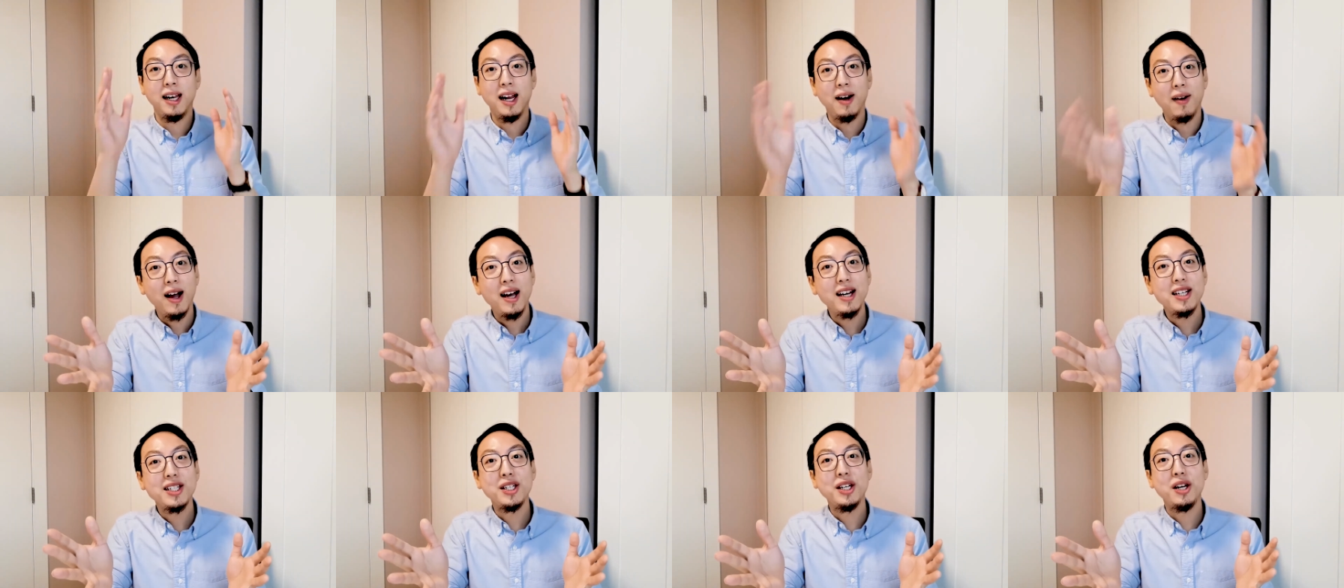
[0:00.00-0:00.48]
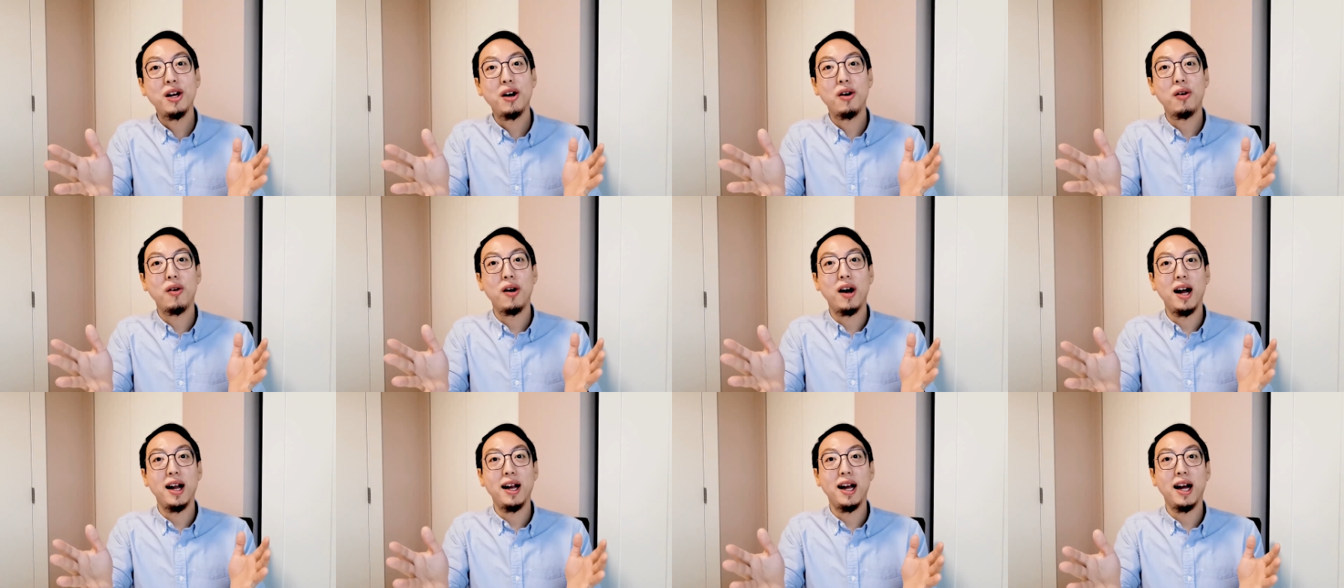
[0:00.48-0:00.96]
Now, as you
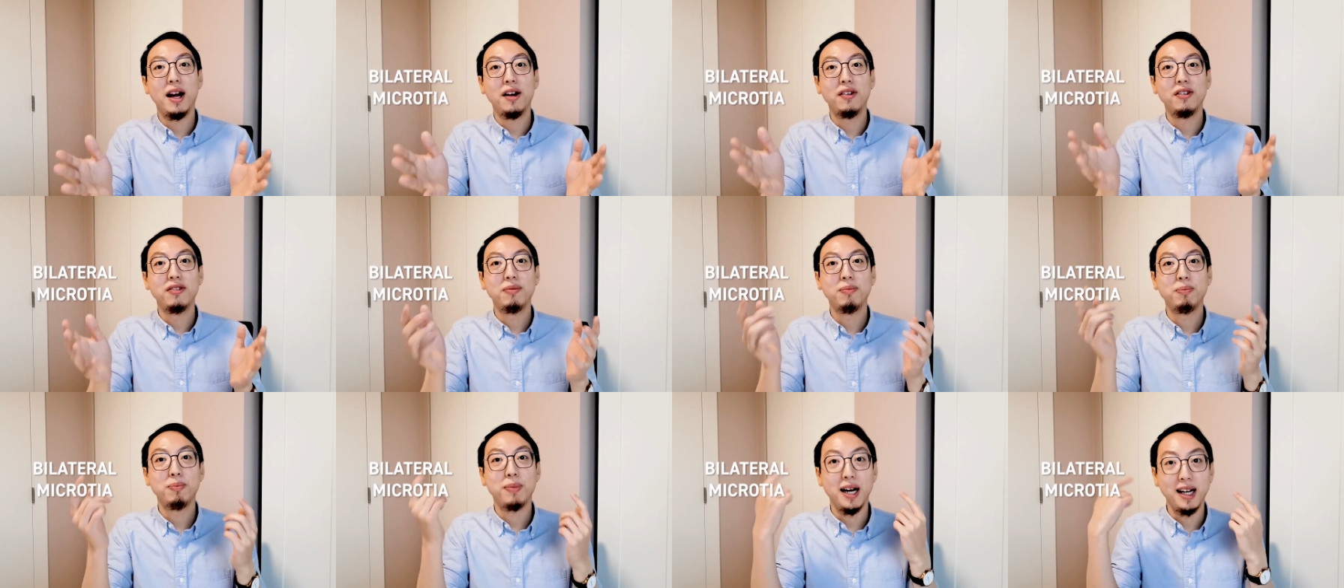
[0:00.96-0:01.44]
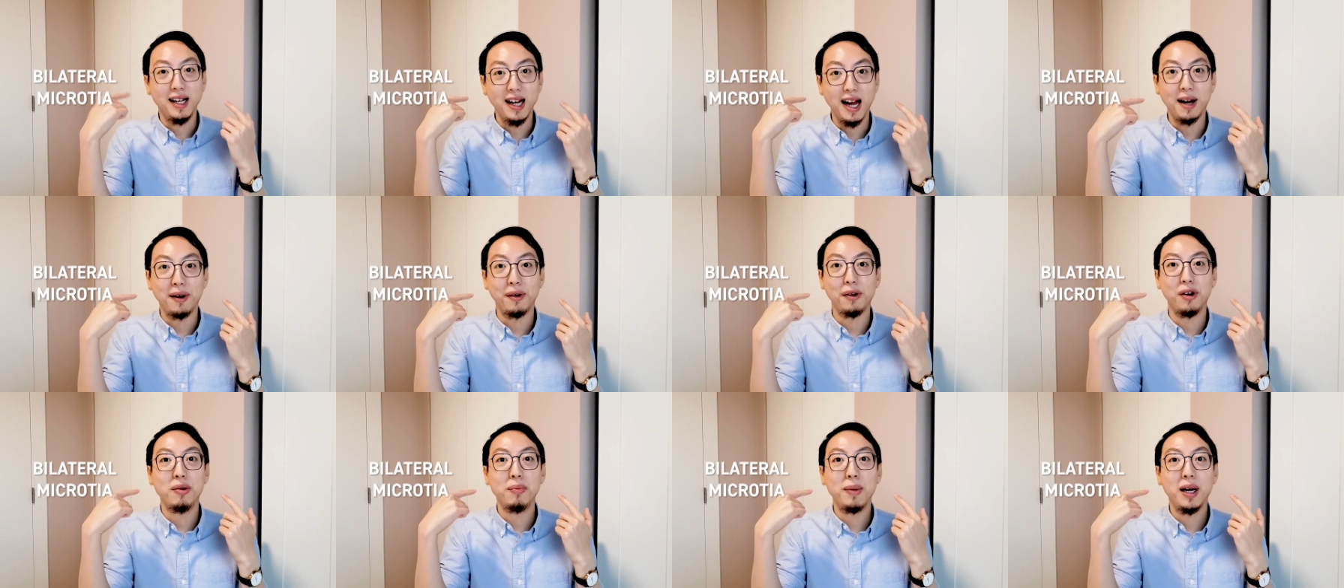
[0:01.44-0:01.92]
know, I have
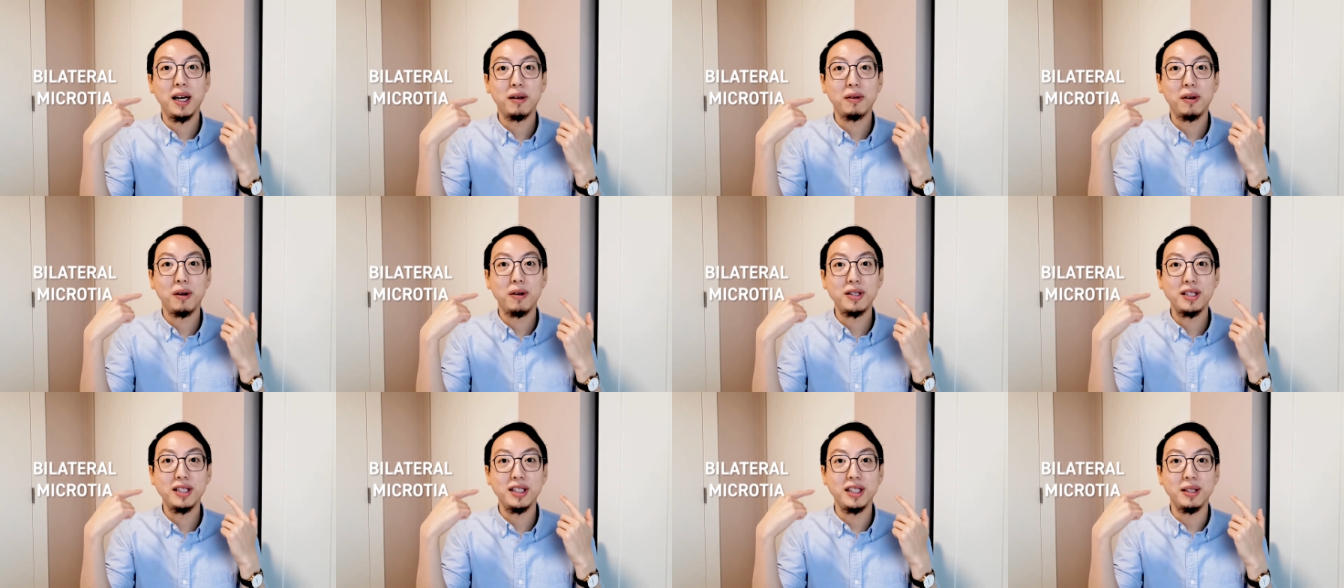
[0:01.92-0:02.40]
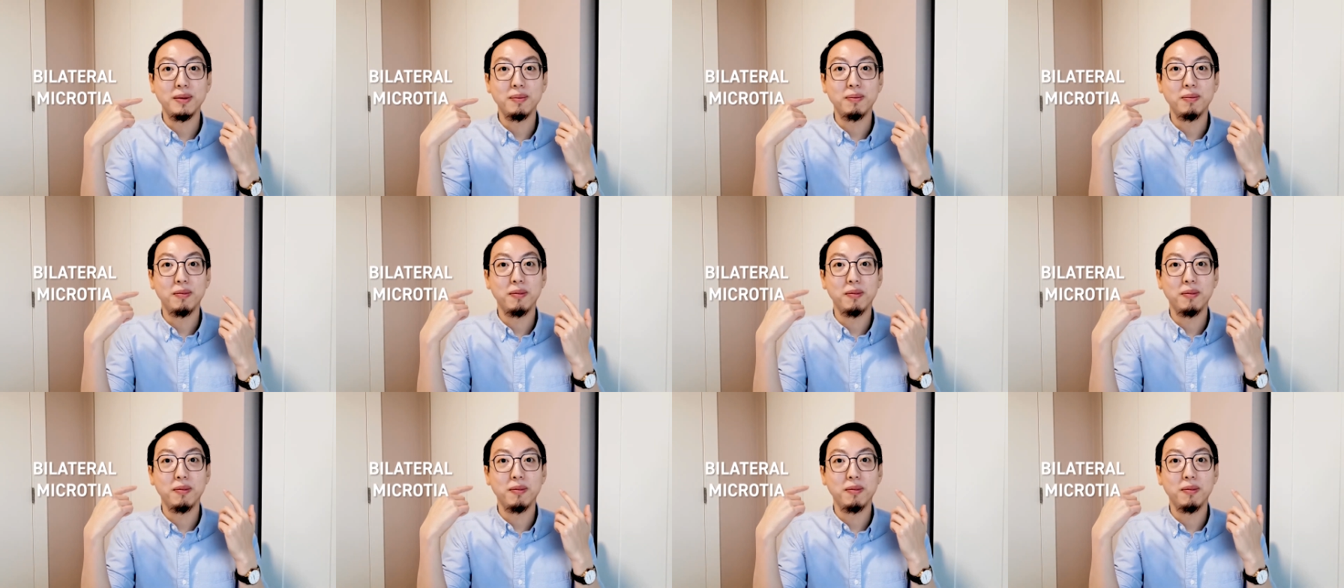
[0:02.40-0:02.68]
bilateral microtia.